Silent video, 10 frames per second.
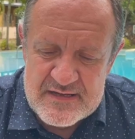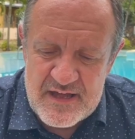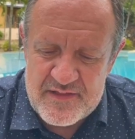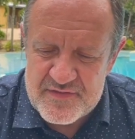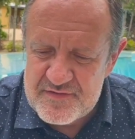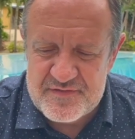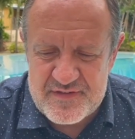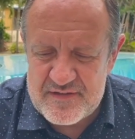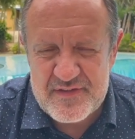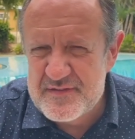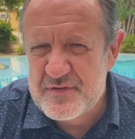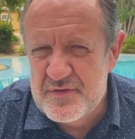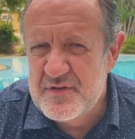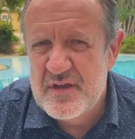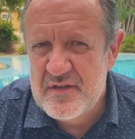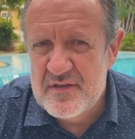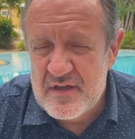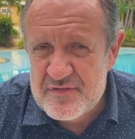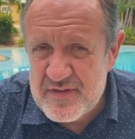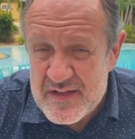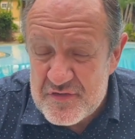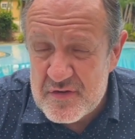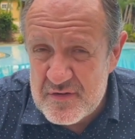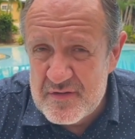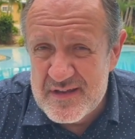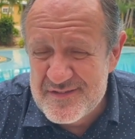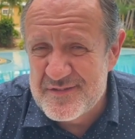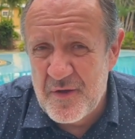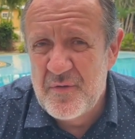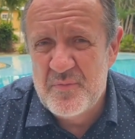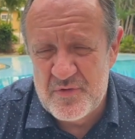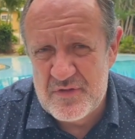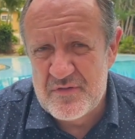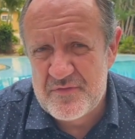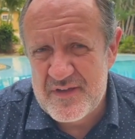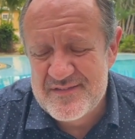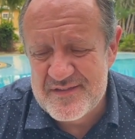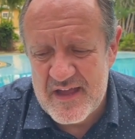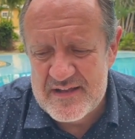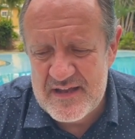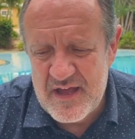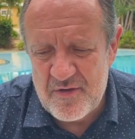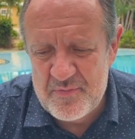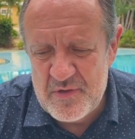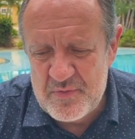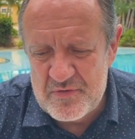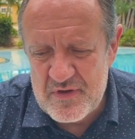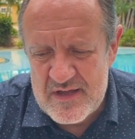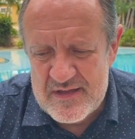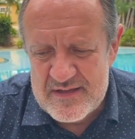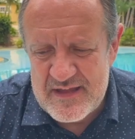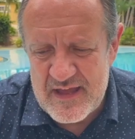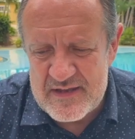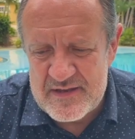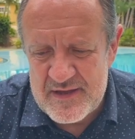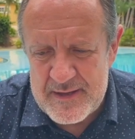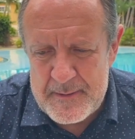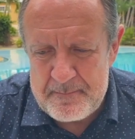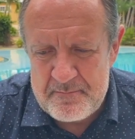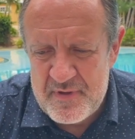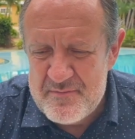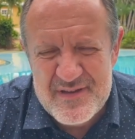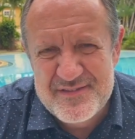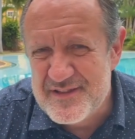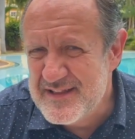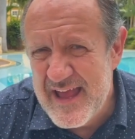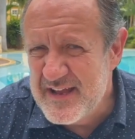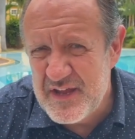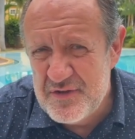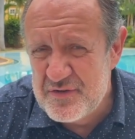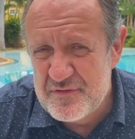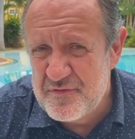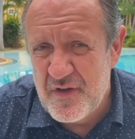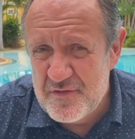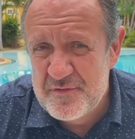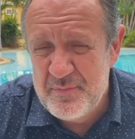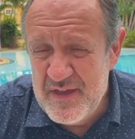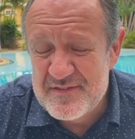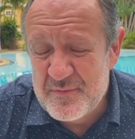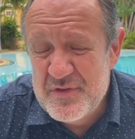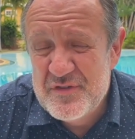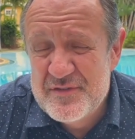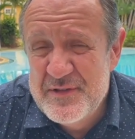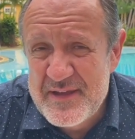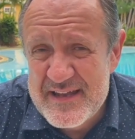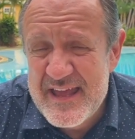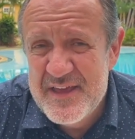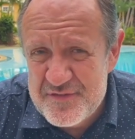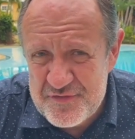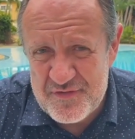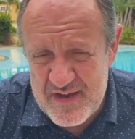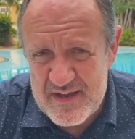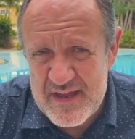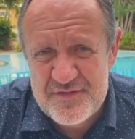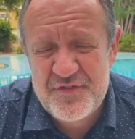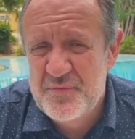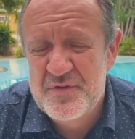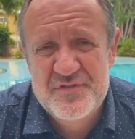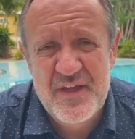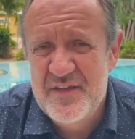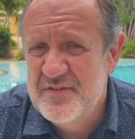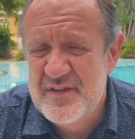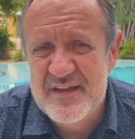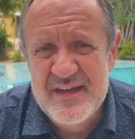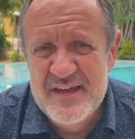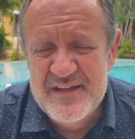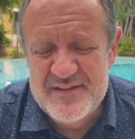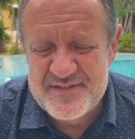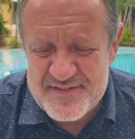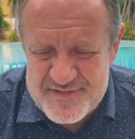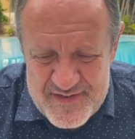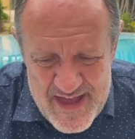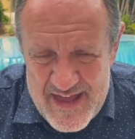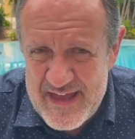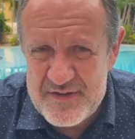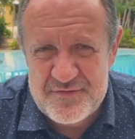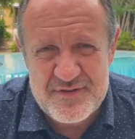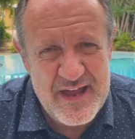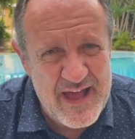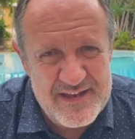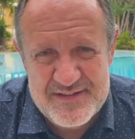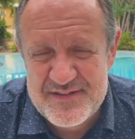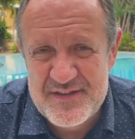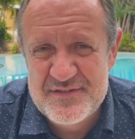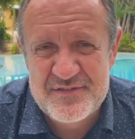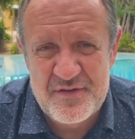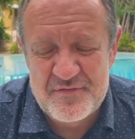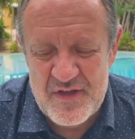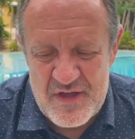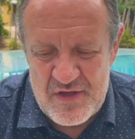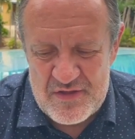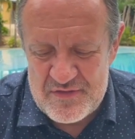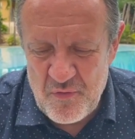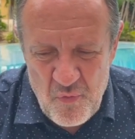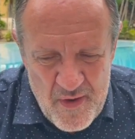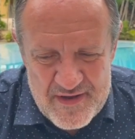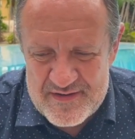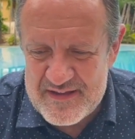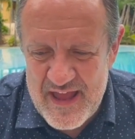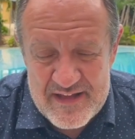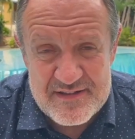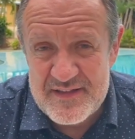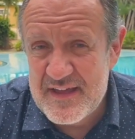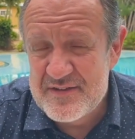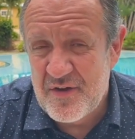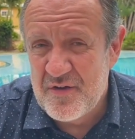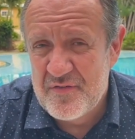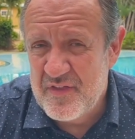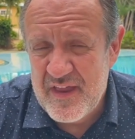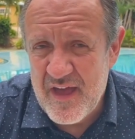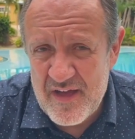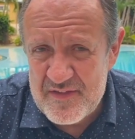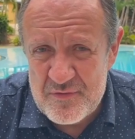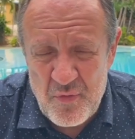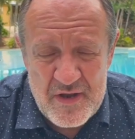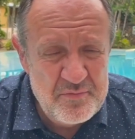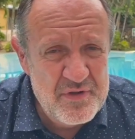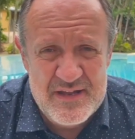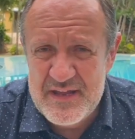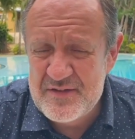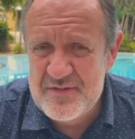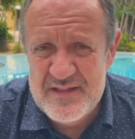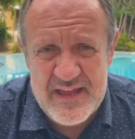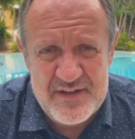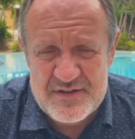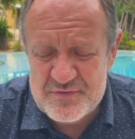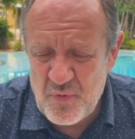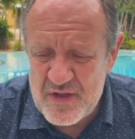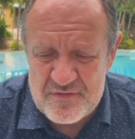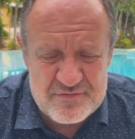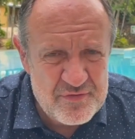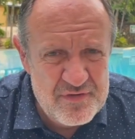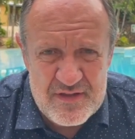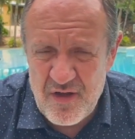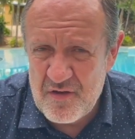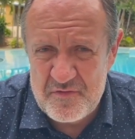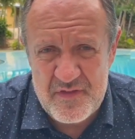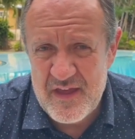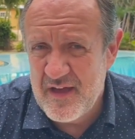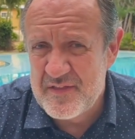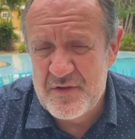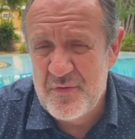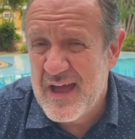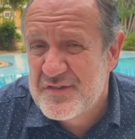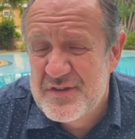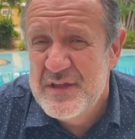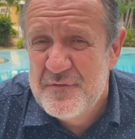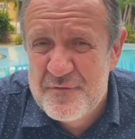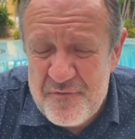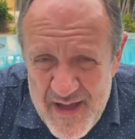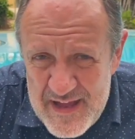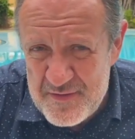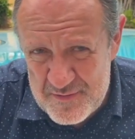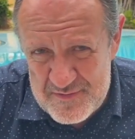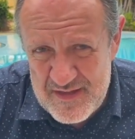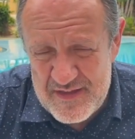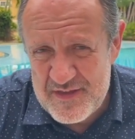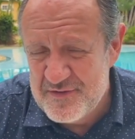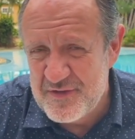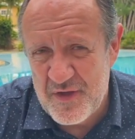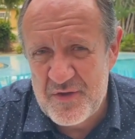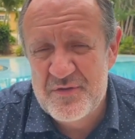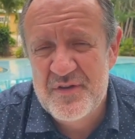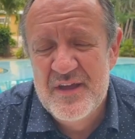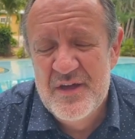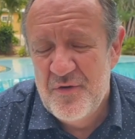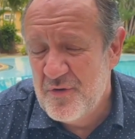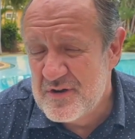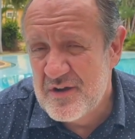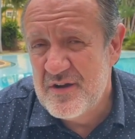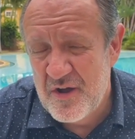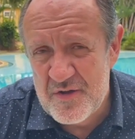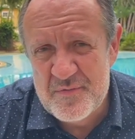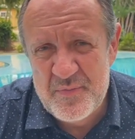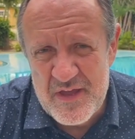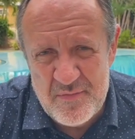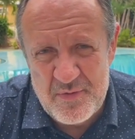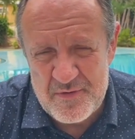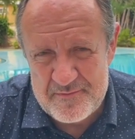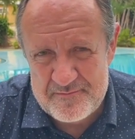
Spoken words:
And this is such a good example of exactly how people can be misled into false peace. I mean, just look at history, and history will tell you the sad realities of the one candidate after the other, one political leader, one ruler after the other, who actually failed his own or her own people.